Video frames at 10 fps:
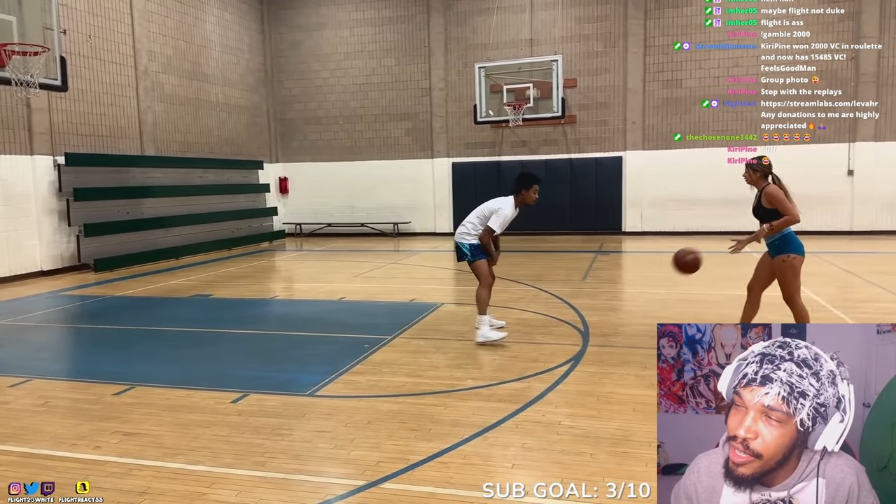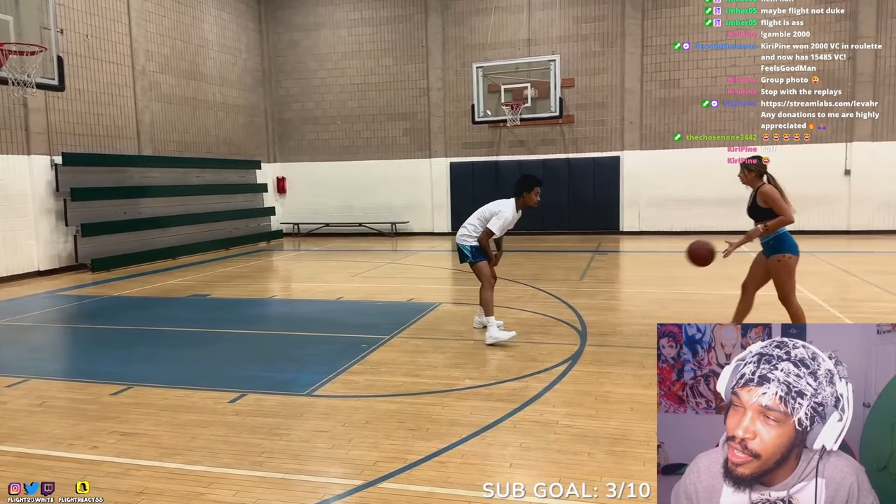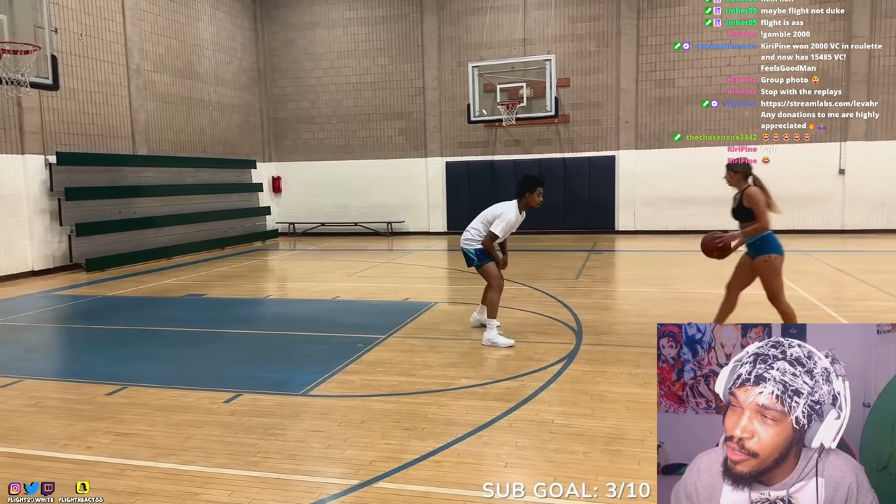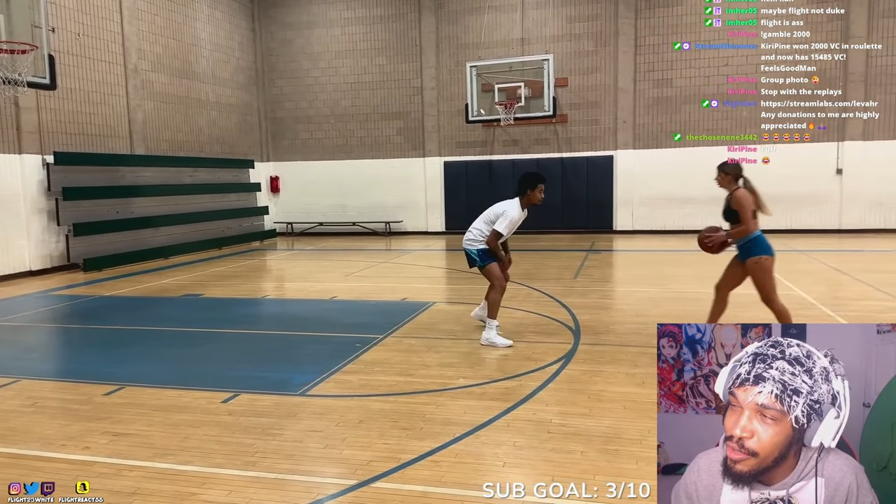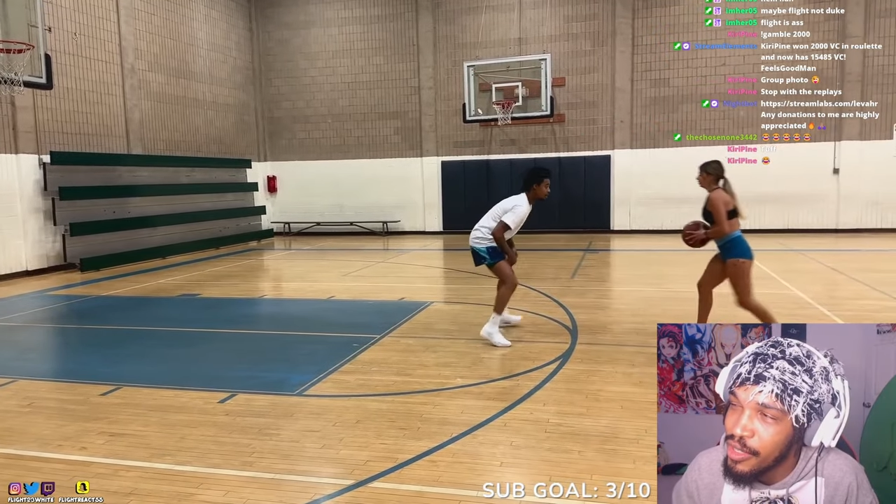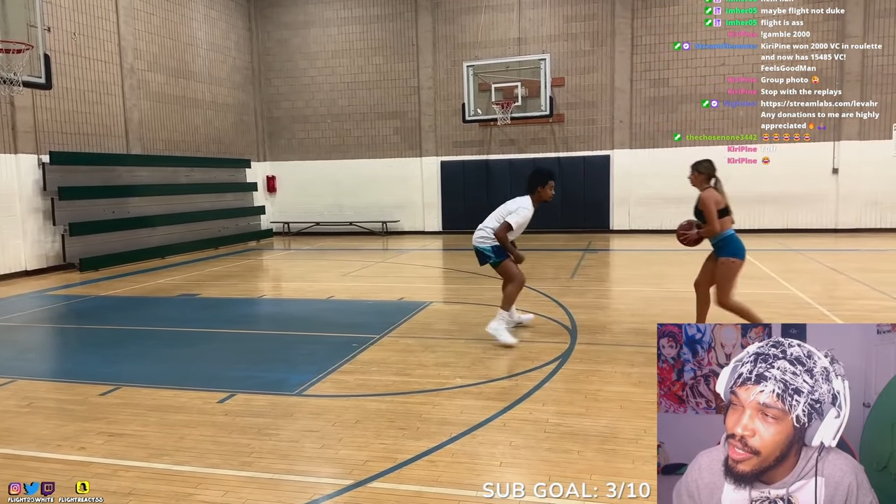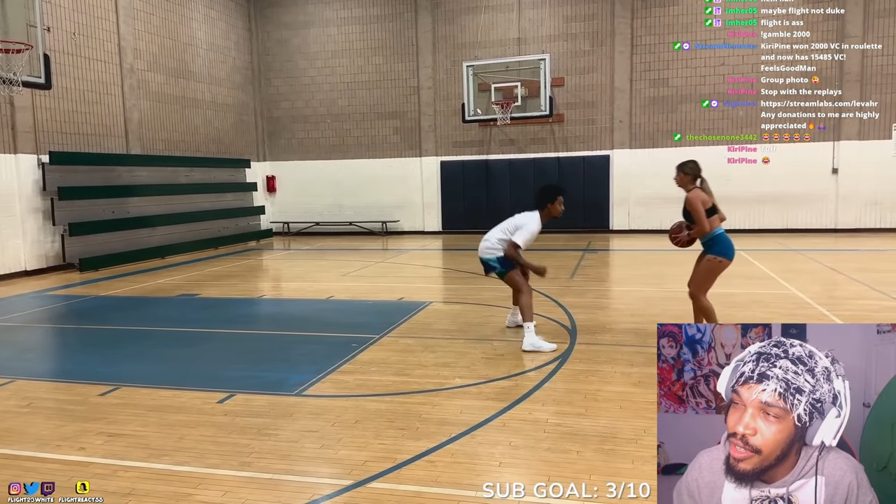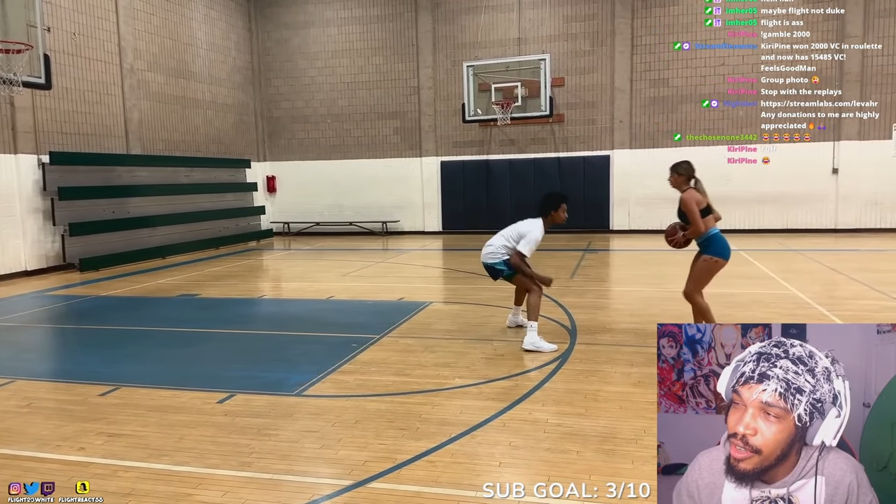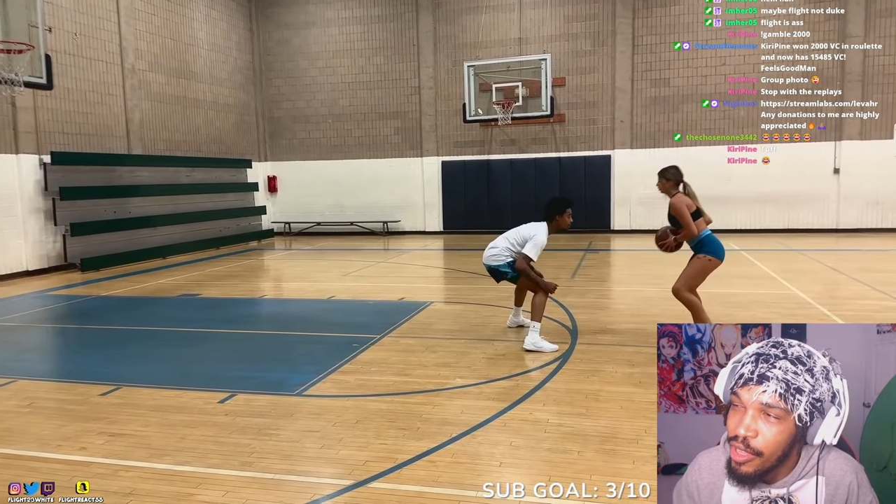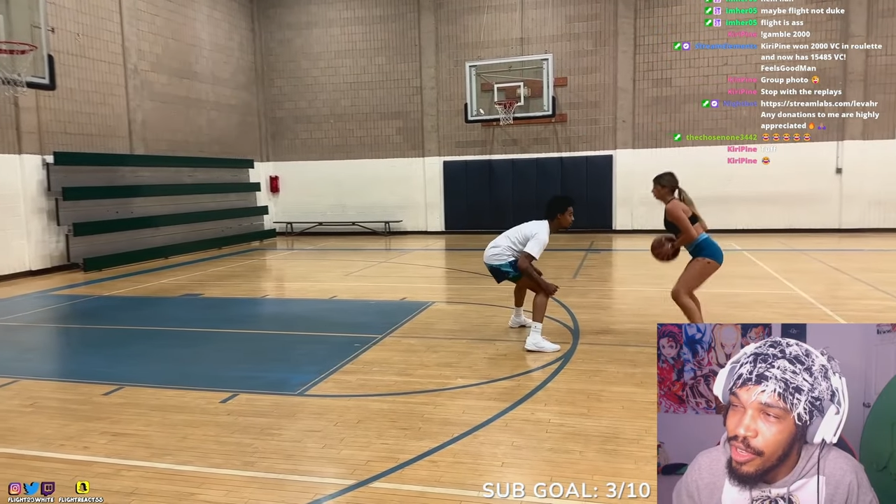you,
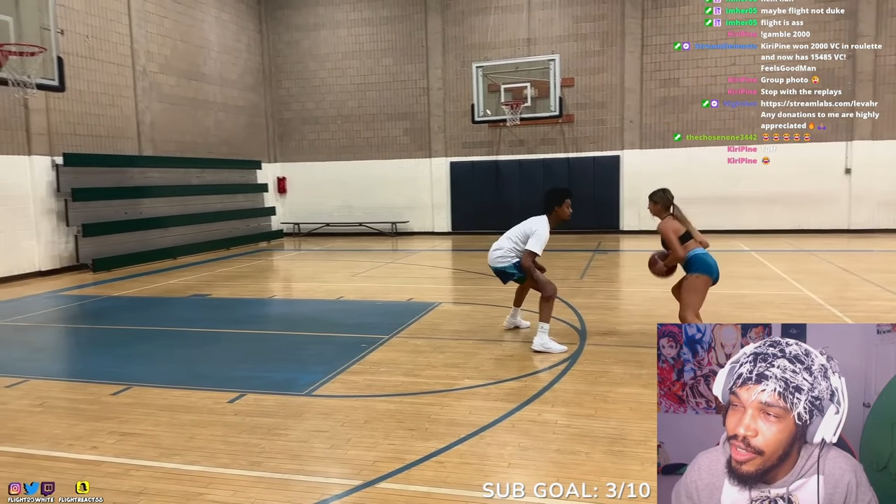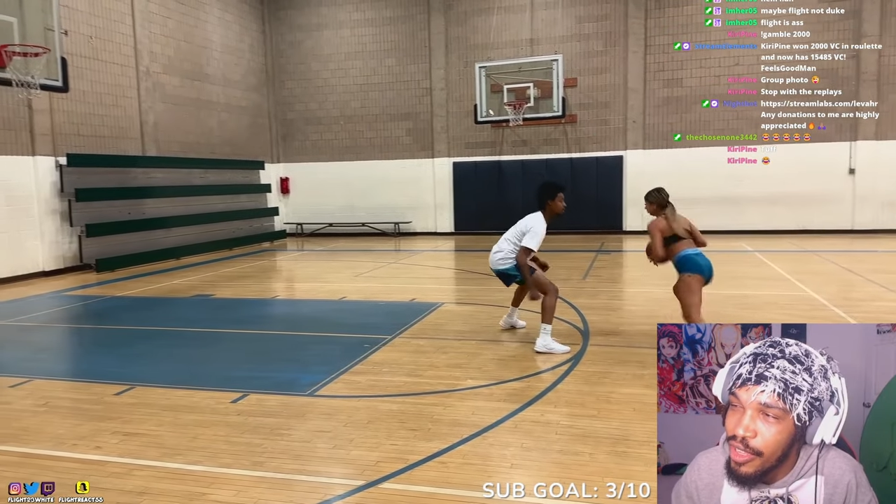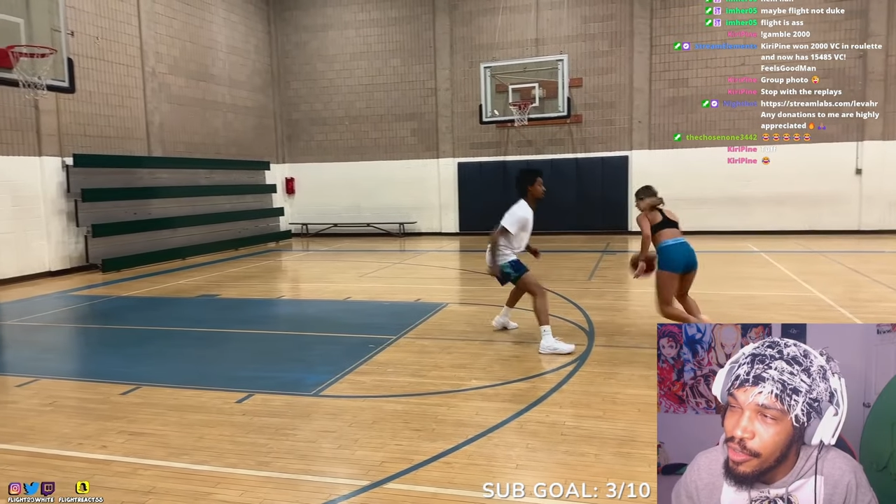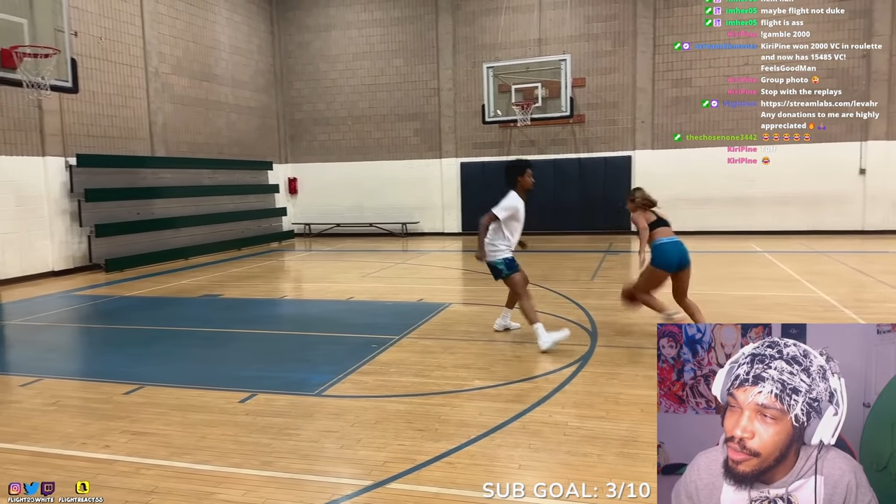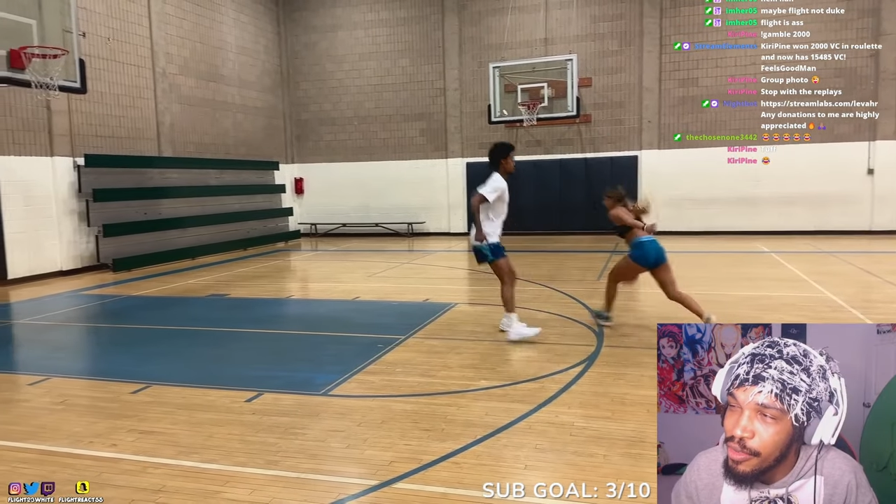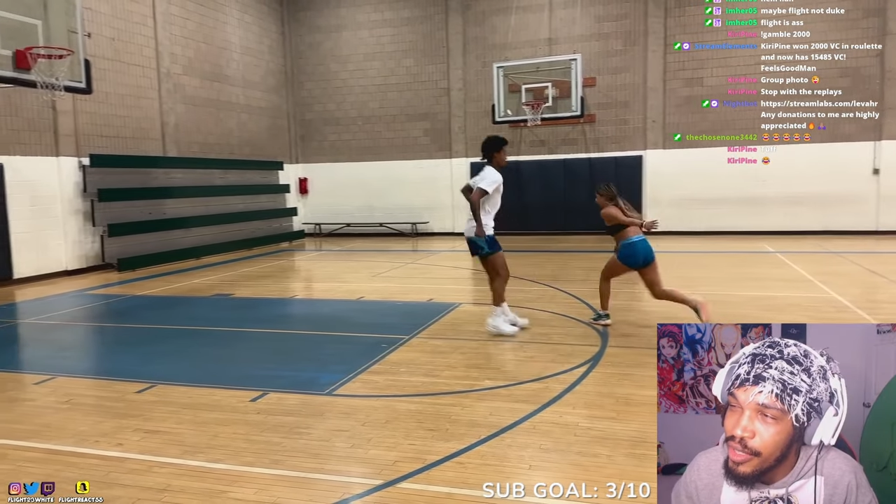weaker than you,